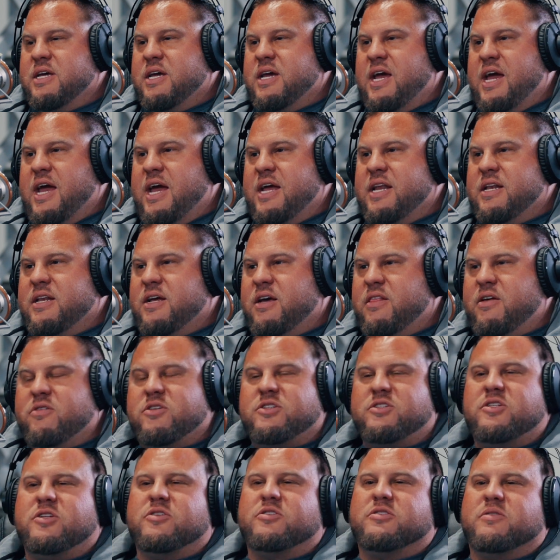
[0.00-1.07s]
And uh, there were
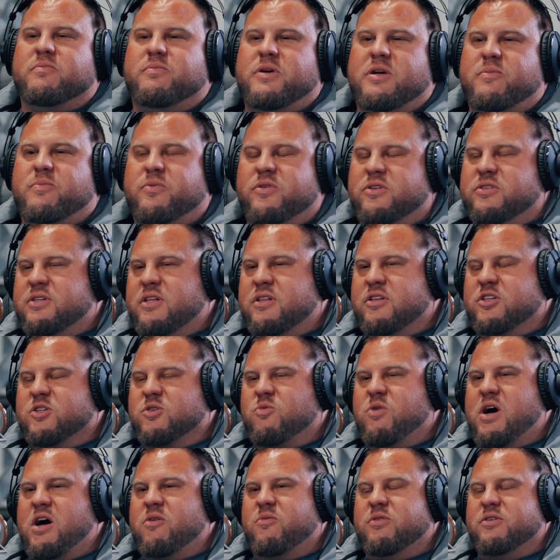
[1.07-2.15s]
still some people that said the
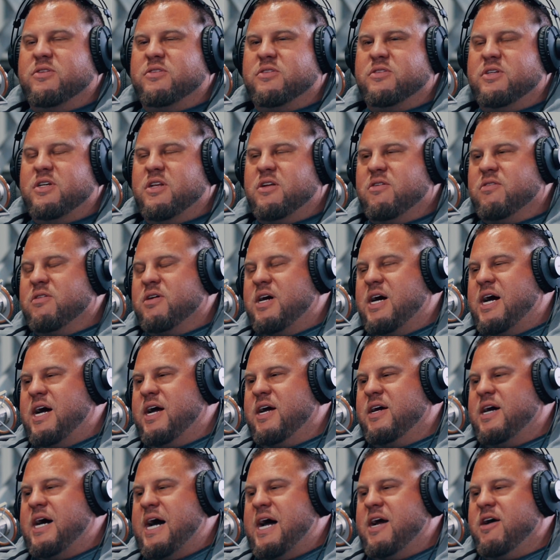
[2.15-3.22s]
squat was, you know,
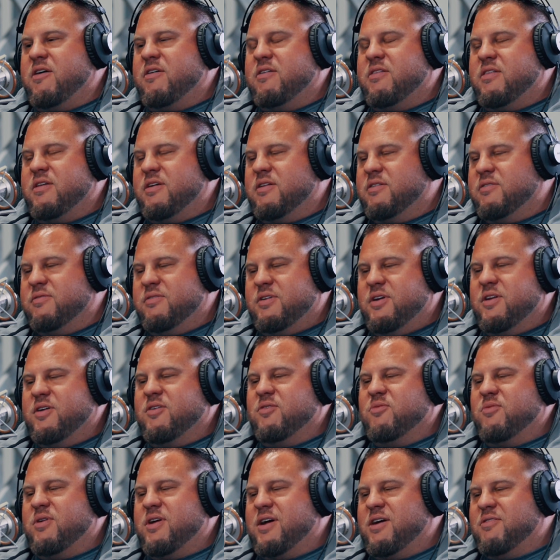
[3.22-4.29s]
mm-hmm. higher than you know
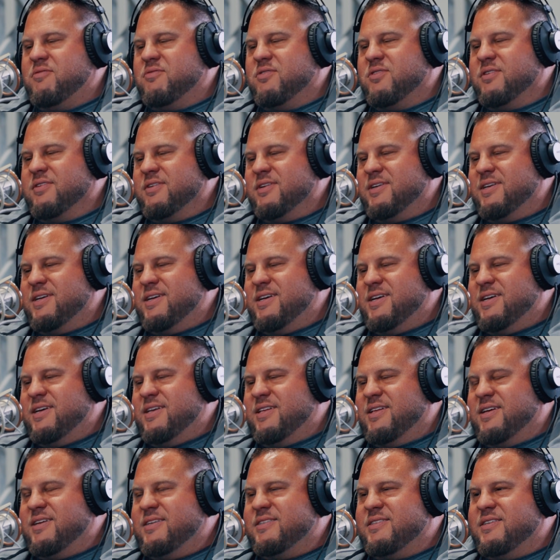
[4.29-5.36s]
whatever
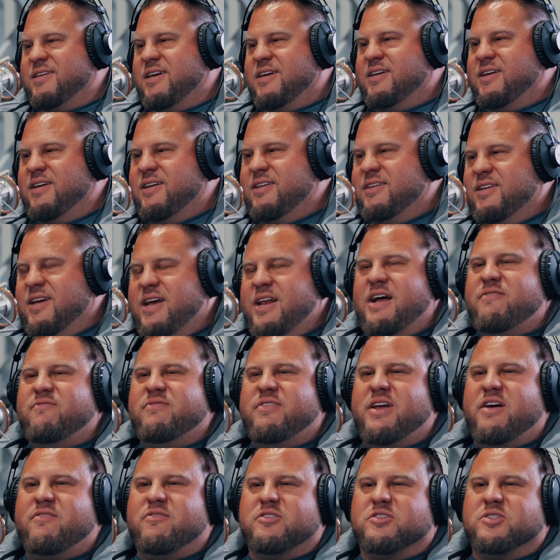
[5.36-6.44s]
they say, and and I've
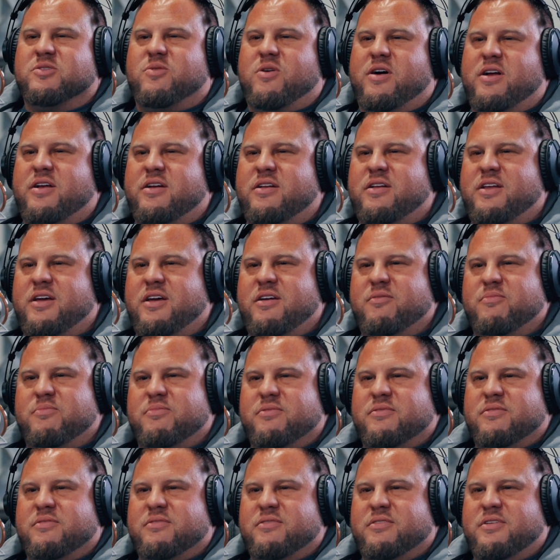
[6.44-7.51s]
never squatted deep.
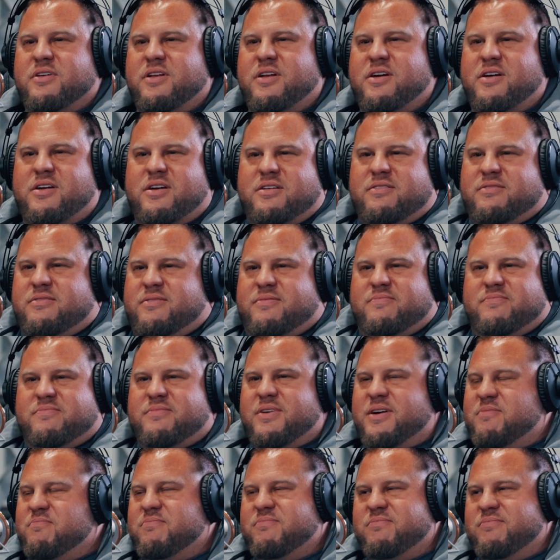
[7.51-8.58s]
Mm-hmm. You know, I, am
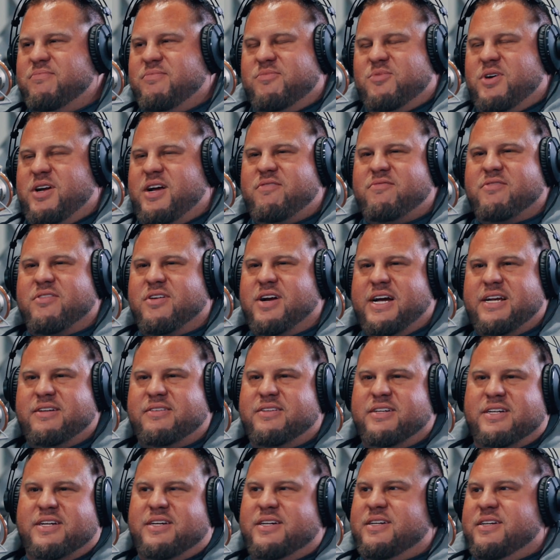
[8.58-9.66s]
um, whatever. I
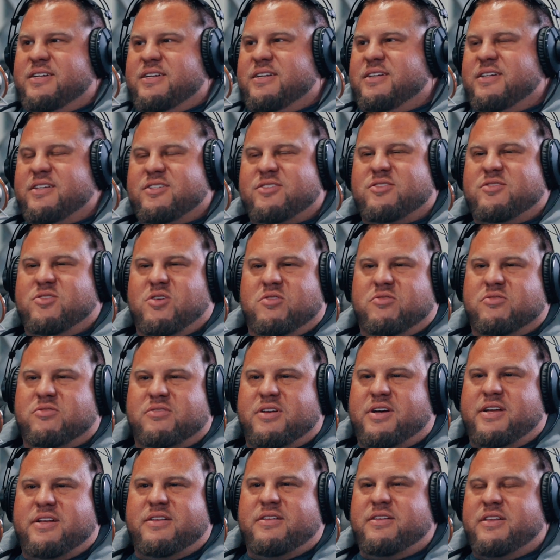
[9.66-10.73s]
just don't.
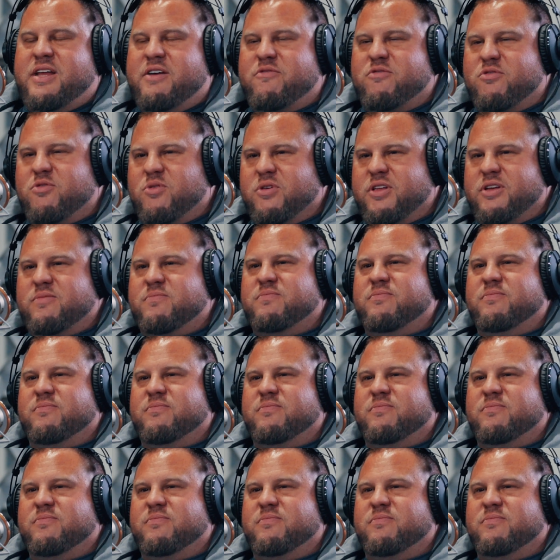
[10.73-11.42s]
I never really